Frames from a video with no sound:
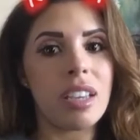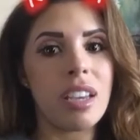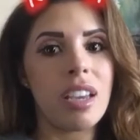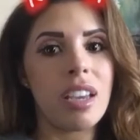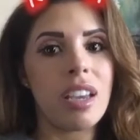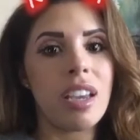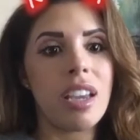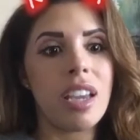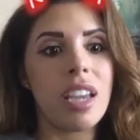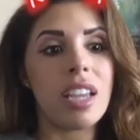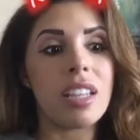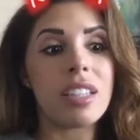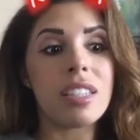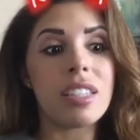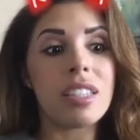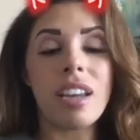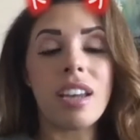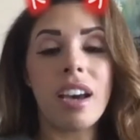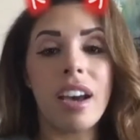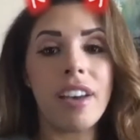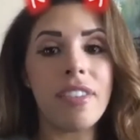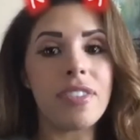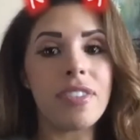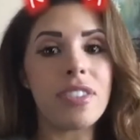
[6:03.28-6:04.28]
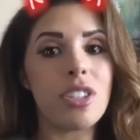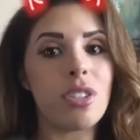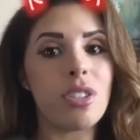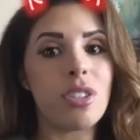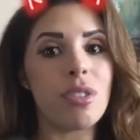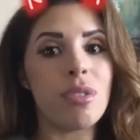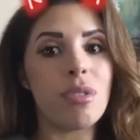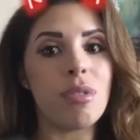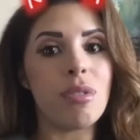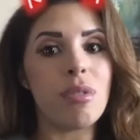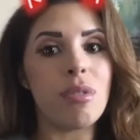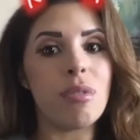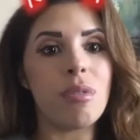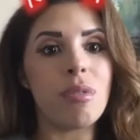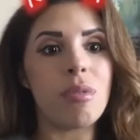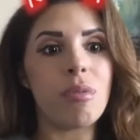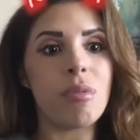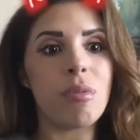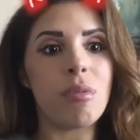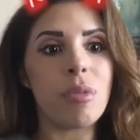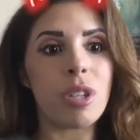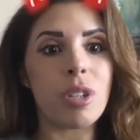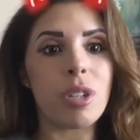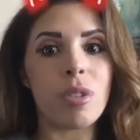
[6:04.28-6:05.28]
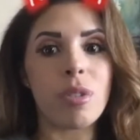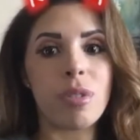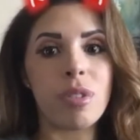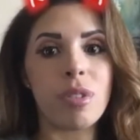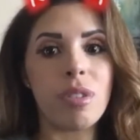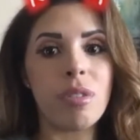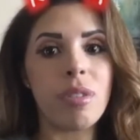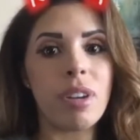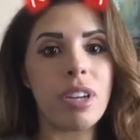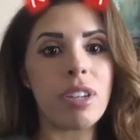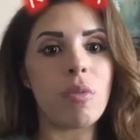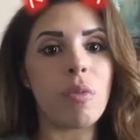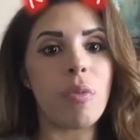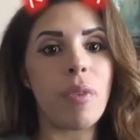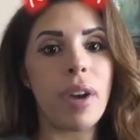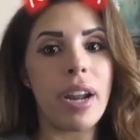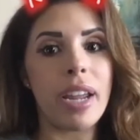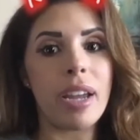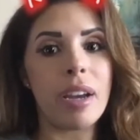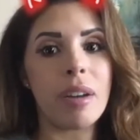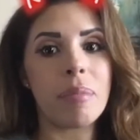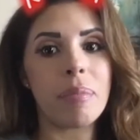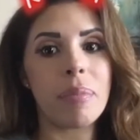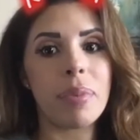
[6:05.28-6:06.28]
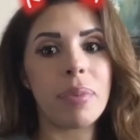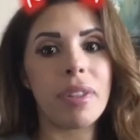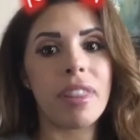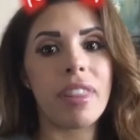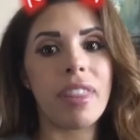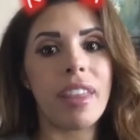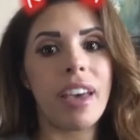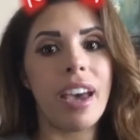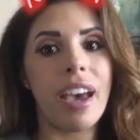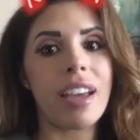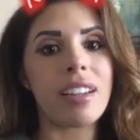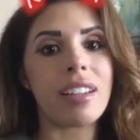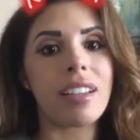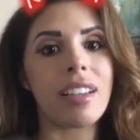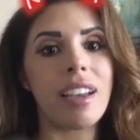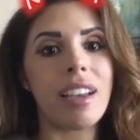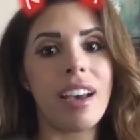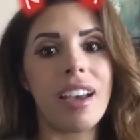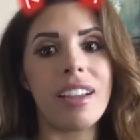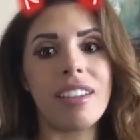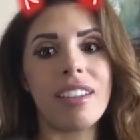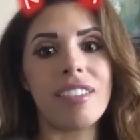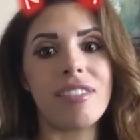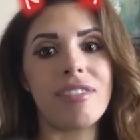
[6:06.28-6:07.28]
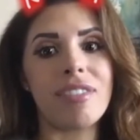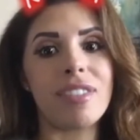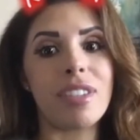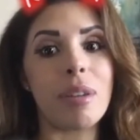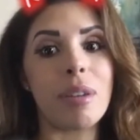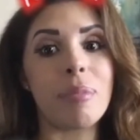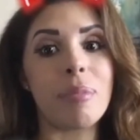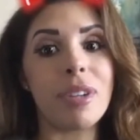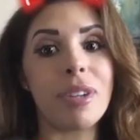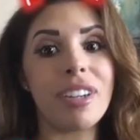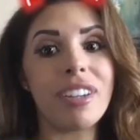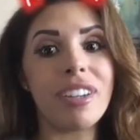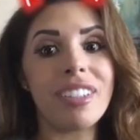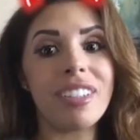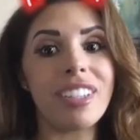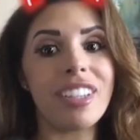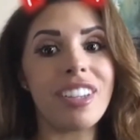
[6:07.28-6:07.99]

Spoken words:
it's tough to recruit and ramp that kind of number.